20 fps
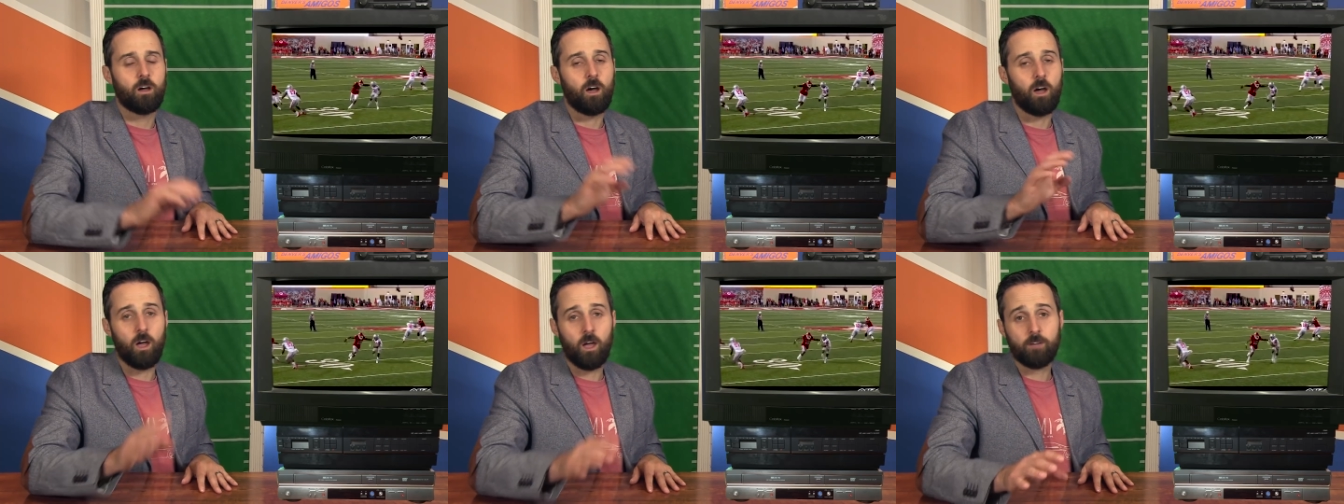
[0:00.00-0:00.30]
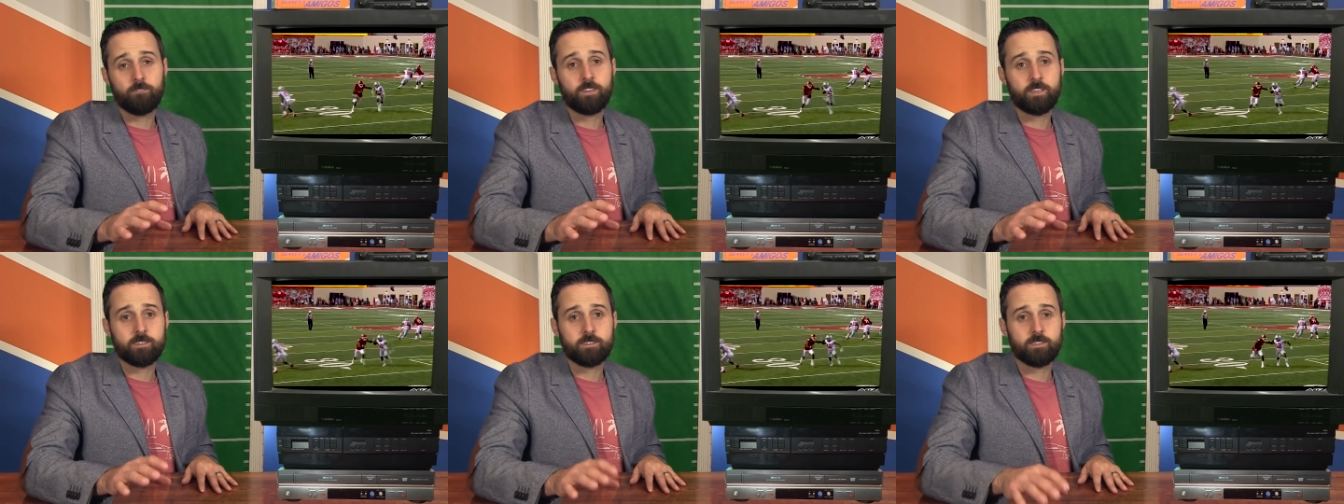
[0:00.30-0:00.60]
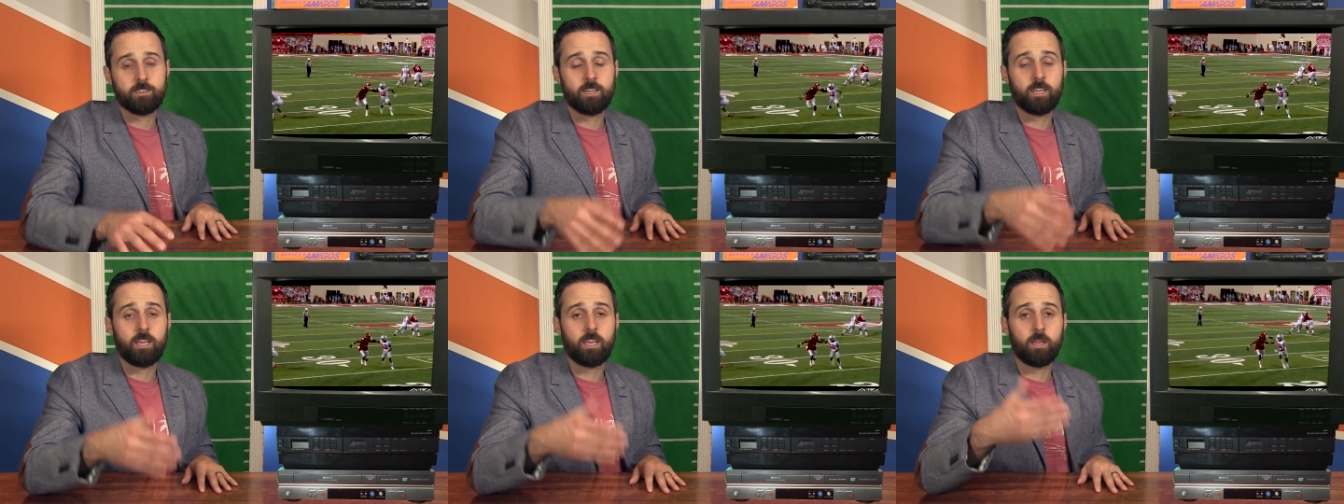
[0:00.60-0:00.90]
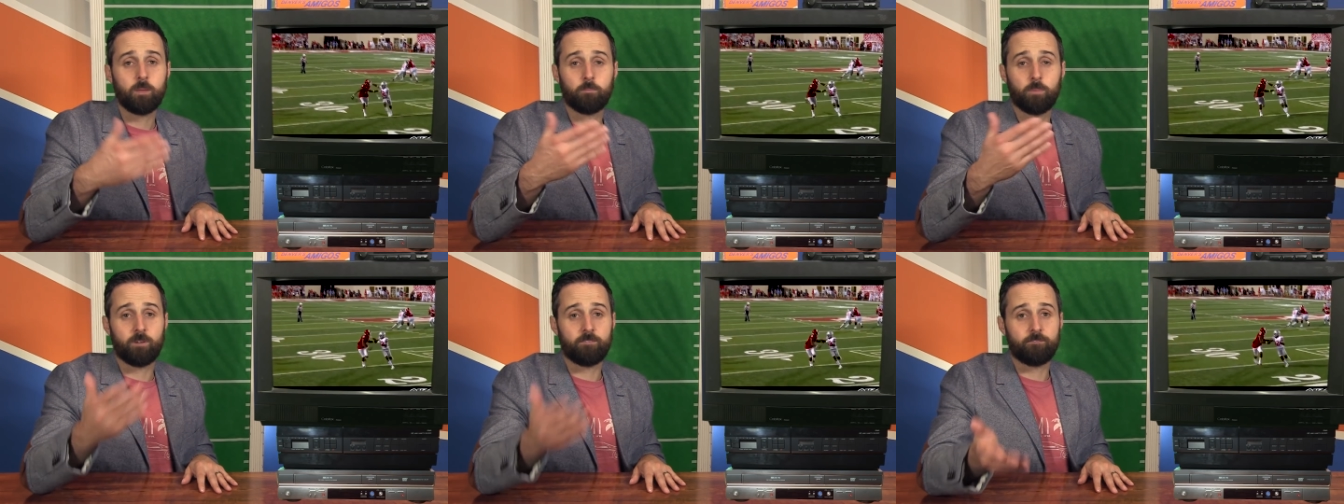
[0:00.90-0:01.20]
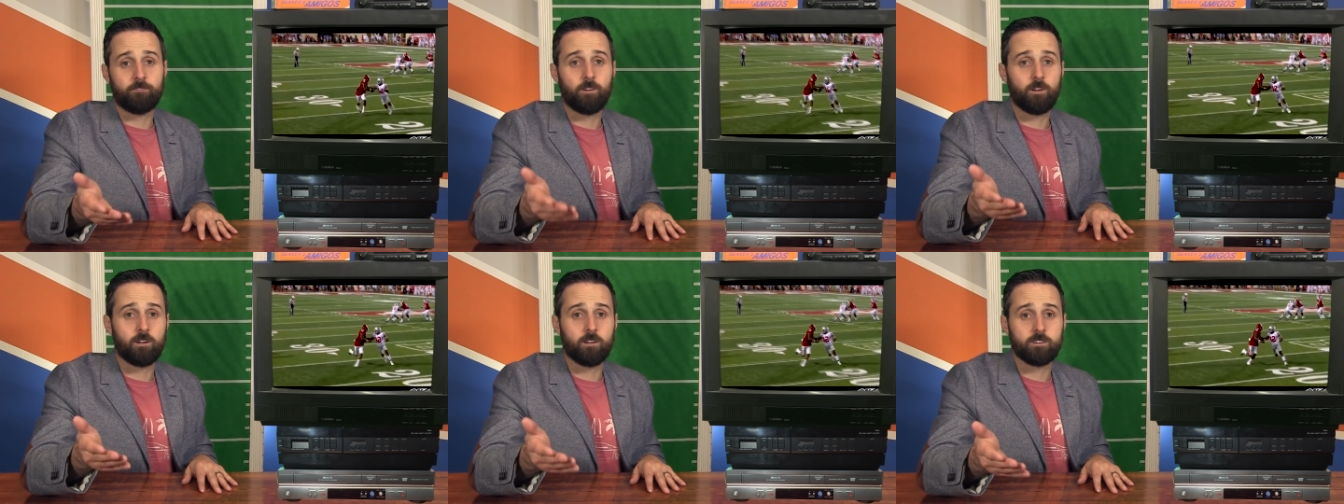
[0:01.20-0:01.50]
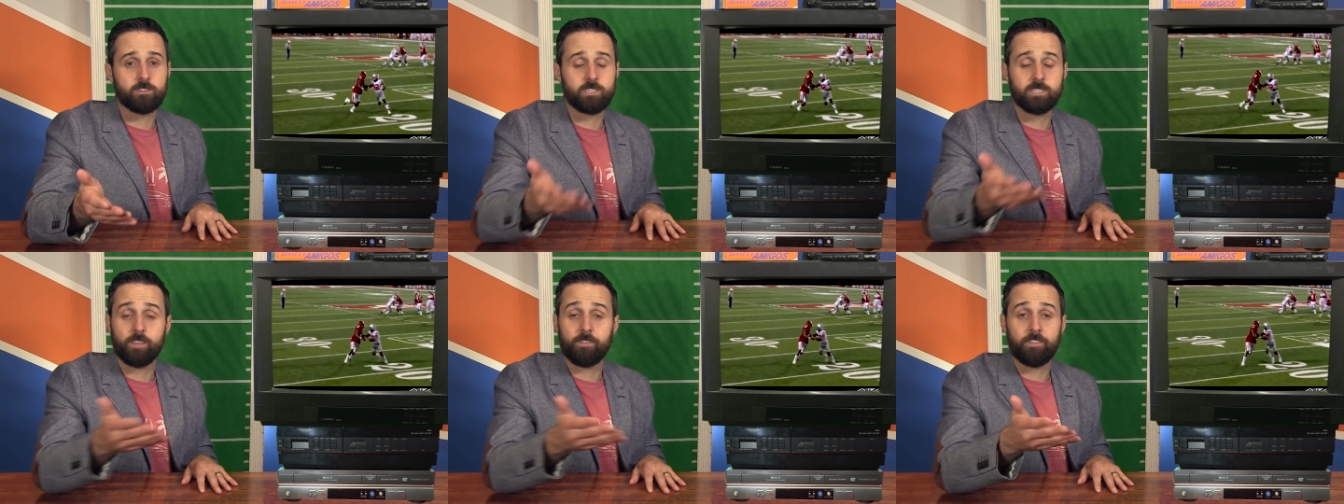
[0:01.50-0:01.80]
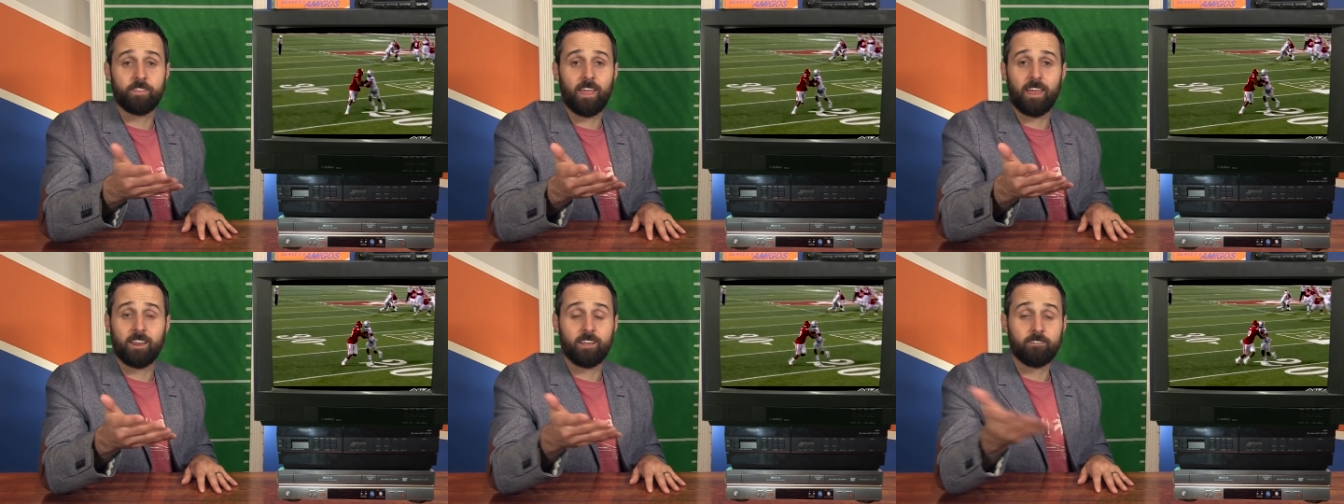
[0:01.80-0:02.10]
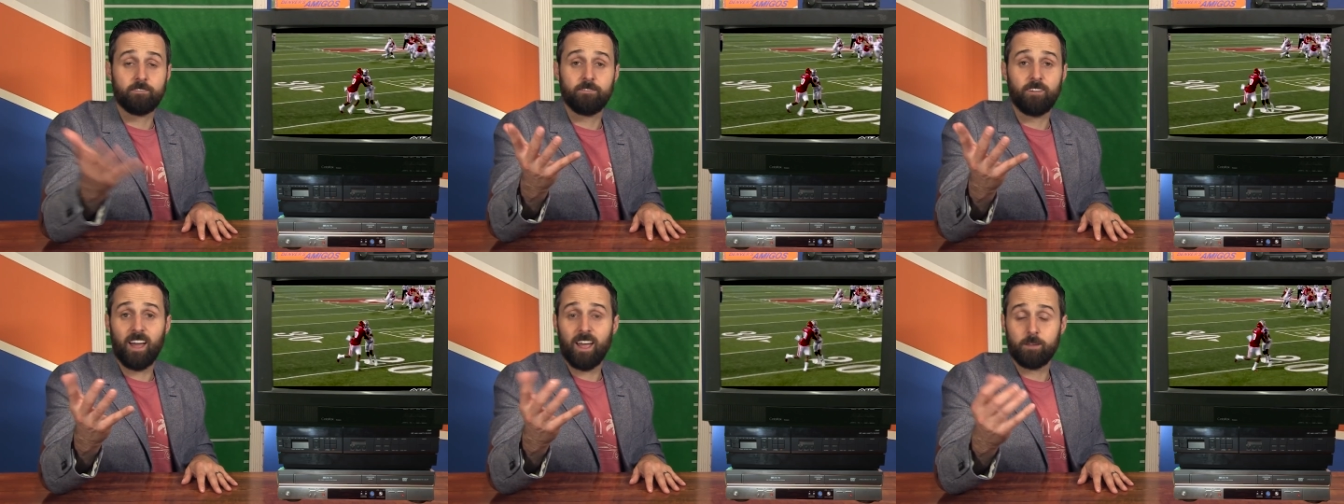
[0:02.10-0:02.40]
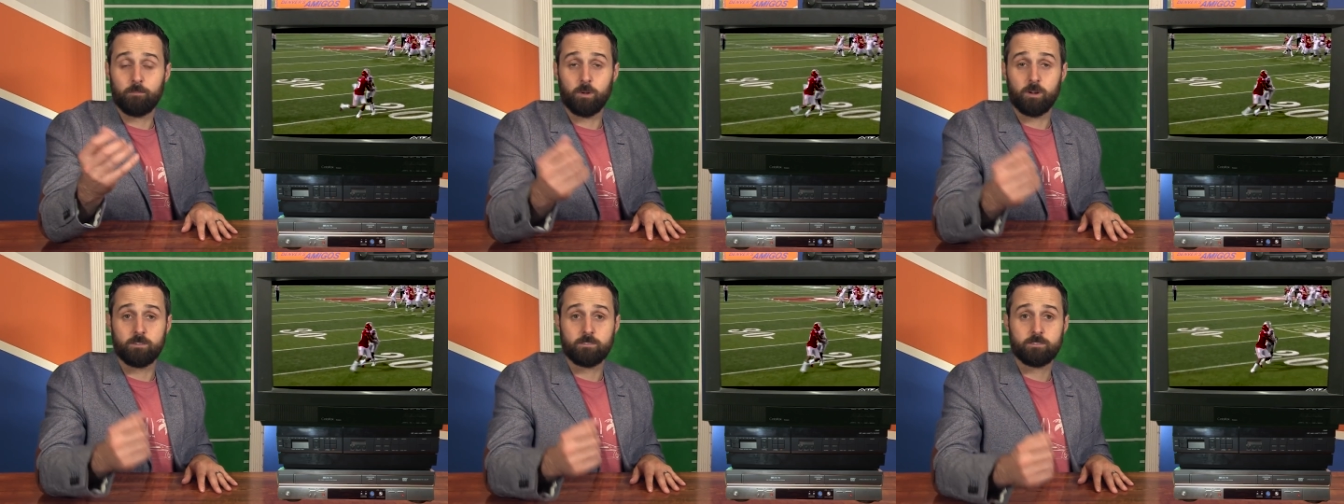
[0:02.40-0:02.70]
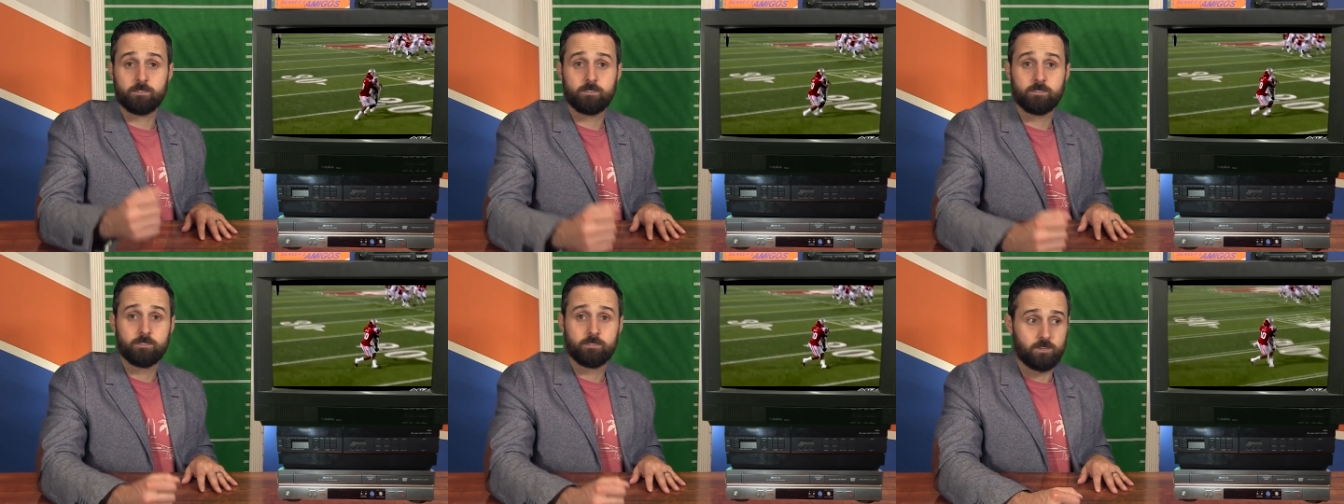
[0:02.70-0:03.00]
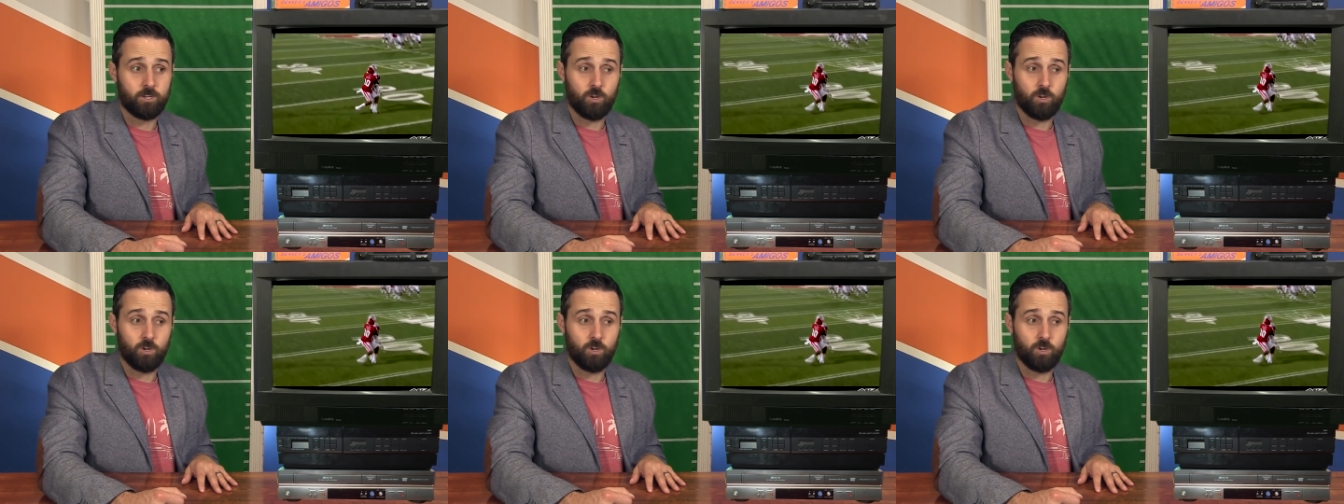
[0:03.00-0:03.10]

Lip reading: Obviously, he prefers synthetic fibers.